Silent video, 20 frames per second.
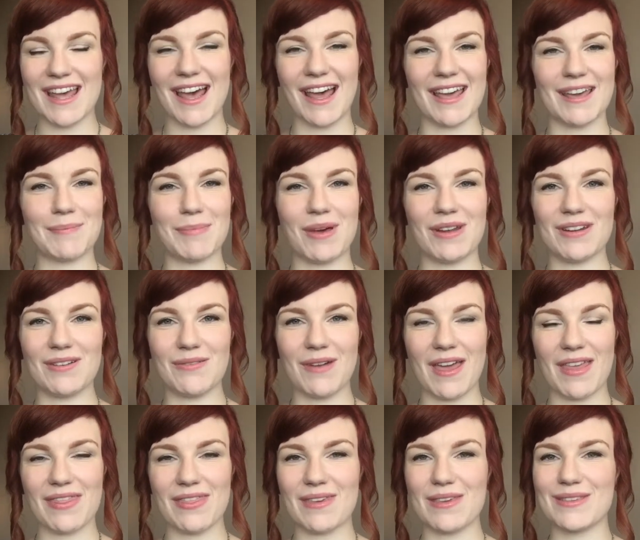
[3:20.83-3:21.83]
I
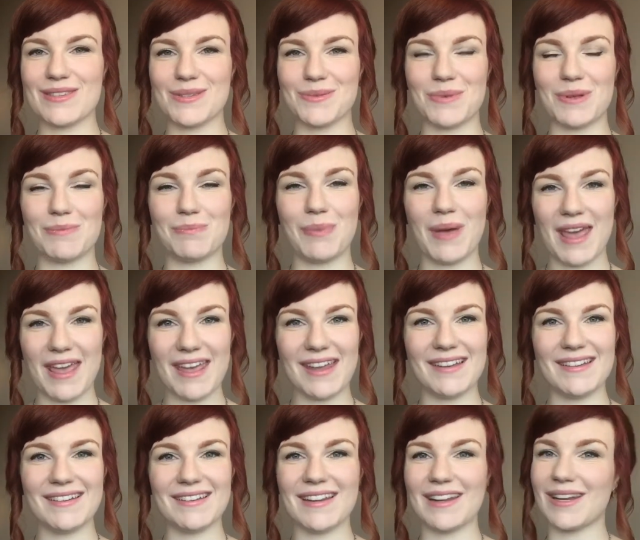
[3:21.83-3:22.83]
read this with
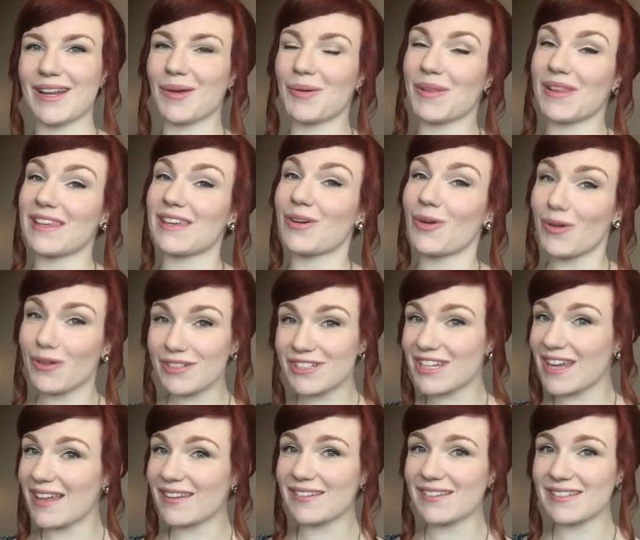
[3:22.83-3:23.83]
Peyton, and I will link her
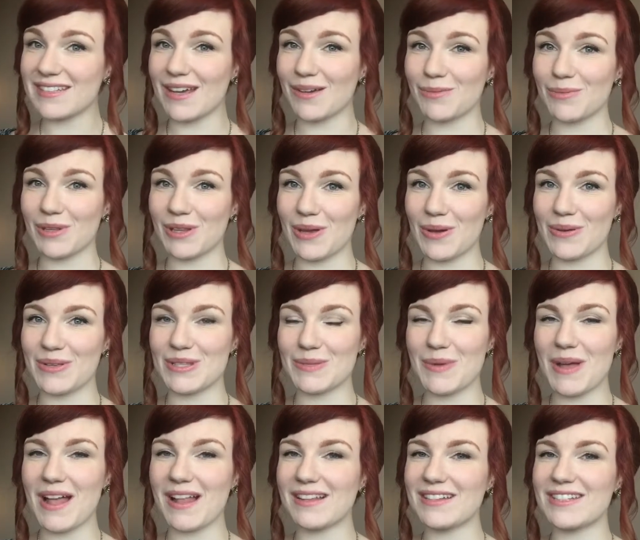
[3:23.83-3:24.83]
channel down below as
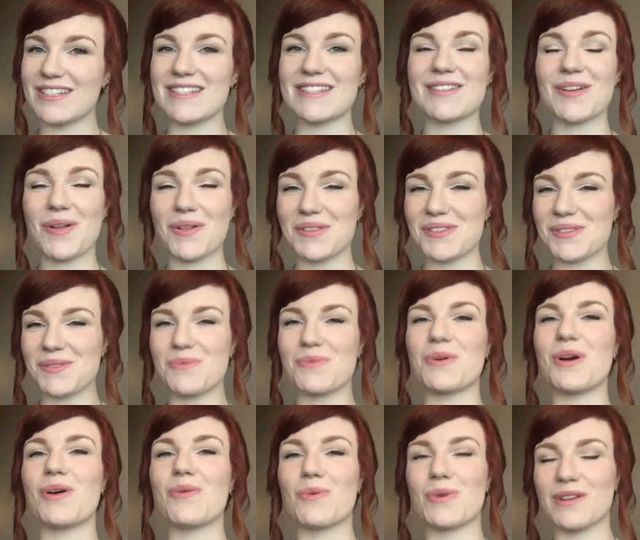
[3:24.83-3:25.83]
well. She's
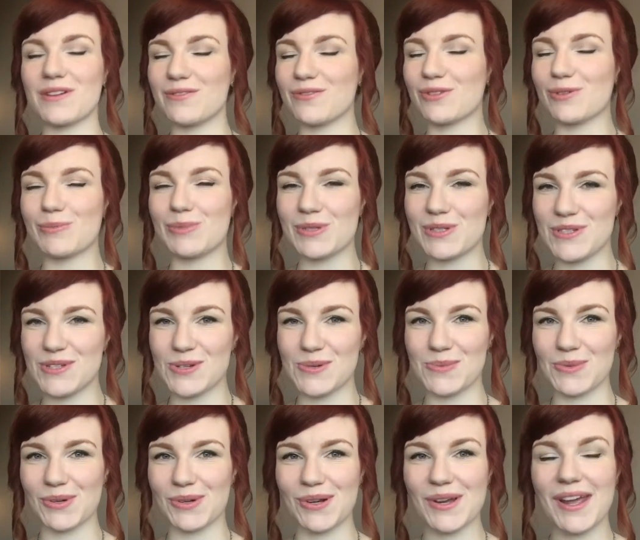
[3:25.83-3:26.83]
also a wonderful
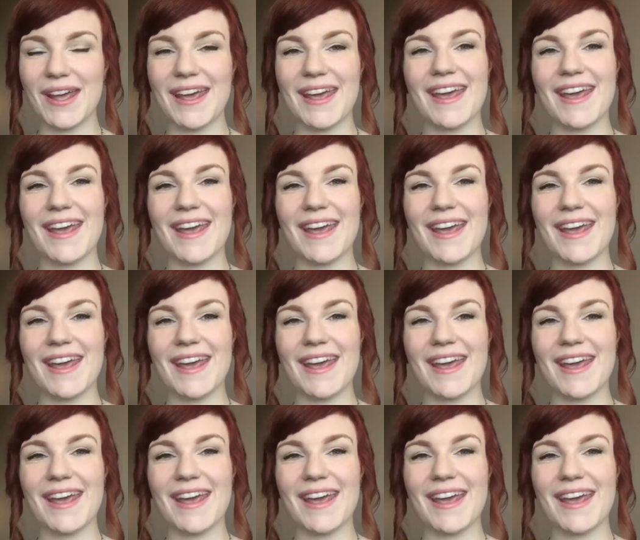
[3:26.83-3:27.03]
booktuber,